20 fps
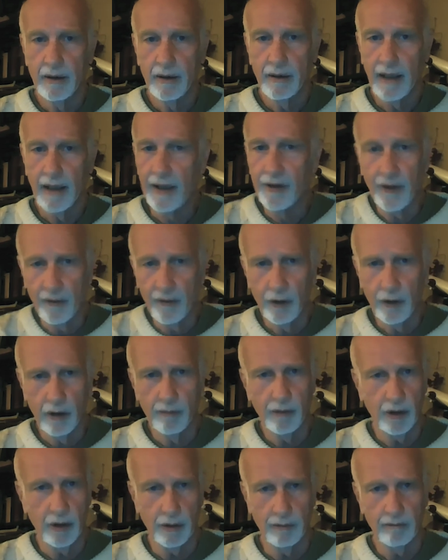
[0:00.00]
as the full
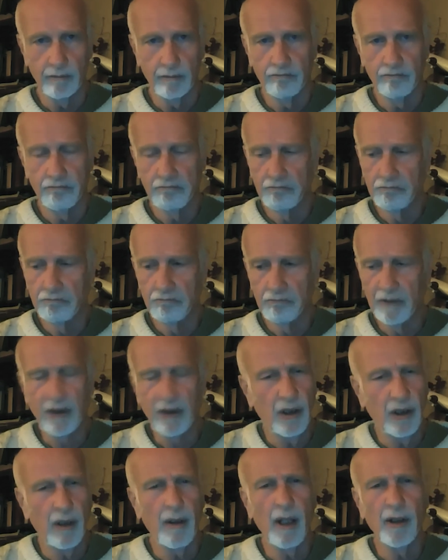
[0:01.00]
moon.
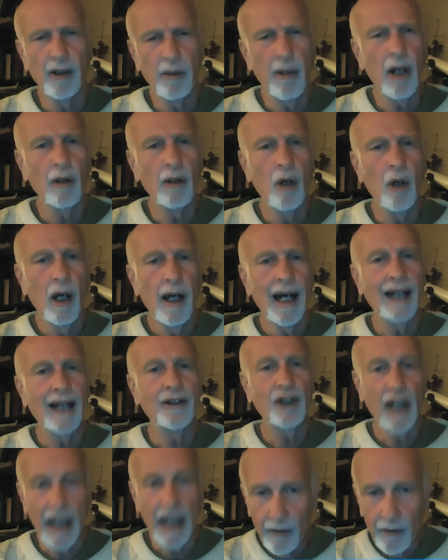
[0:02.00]
It's, a, it's about a
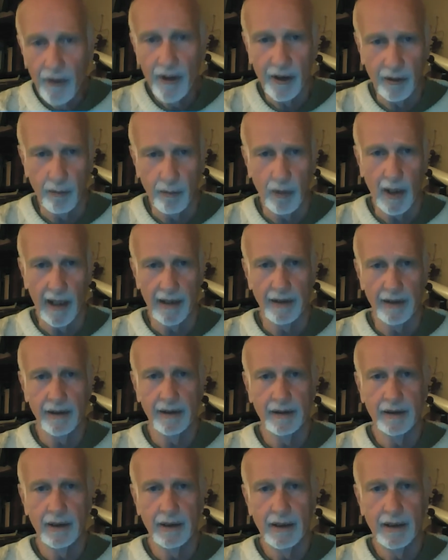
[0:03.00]
tenth as bright.
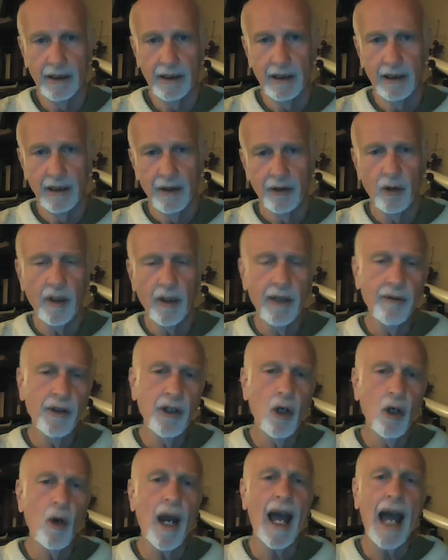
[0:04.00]
So even
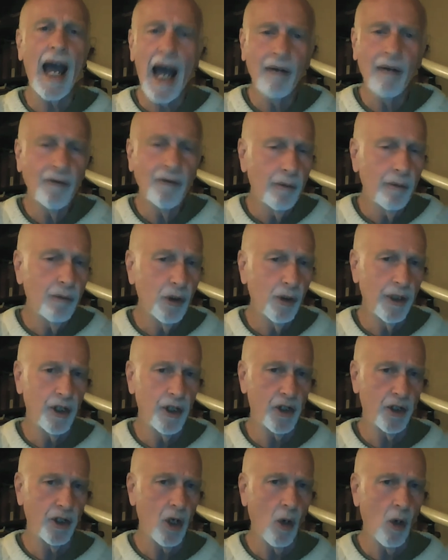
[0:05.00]
though half the moon is
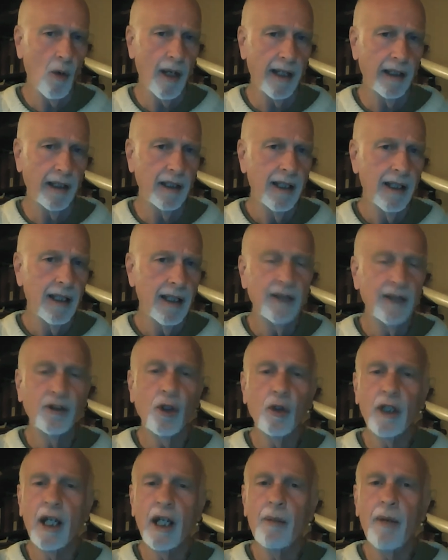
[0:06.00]
showing, it's
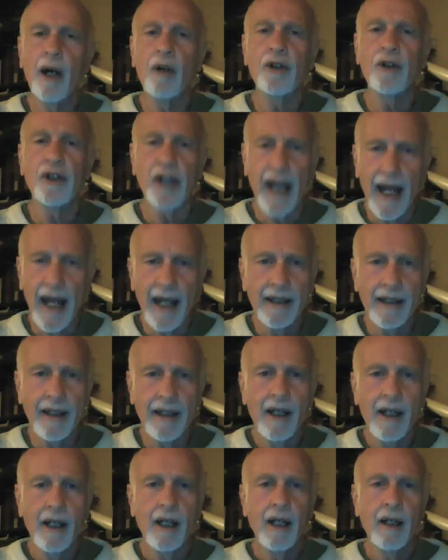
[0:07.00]
only about 10%
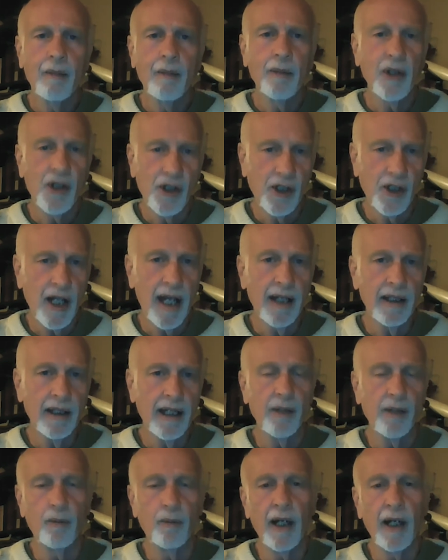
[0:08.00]

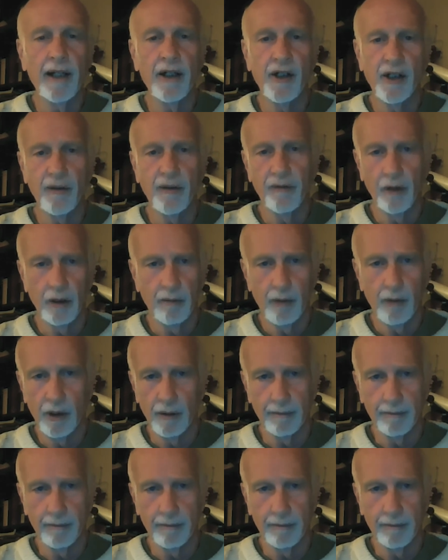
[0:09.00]
as bright as the full moon.